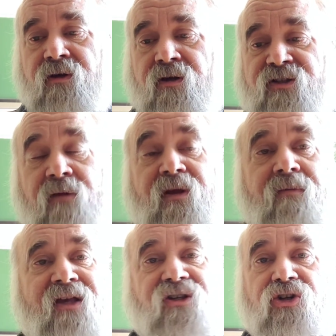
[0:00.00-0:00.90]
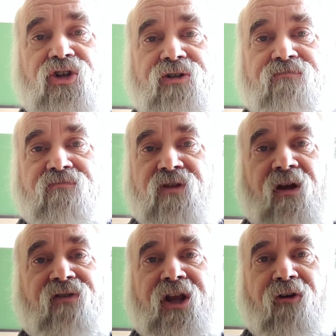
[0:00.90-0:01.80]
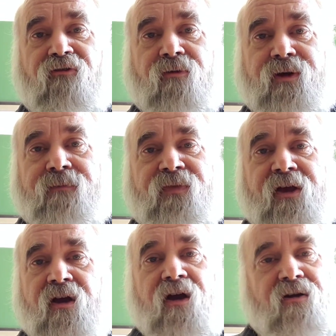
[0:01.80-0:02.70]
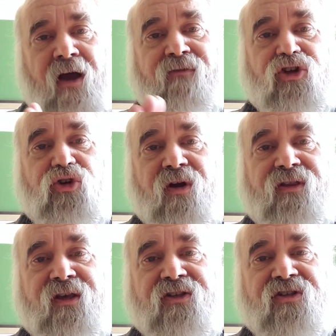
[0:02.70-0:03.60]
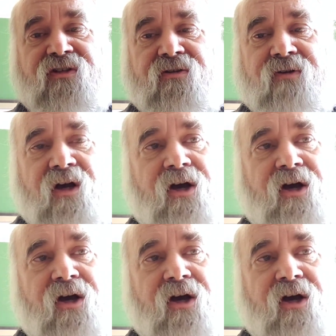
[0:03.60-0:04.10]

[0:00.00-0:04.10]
Send me a message. Love to hear from you. I've enjoyed this.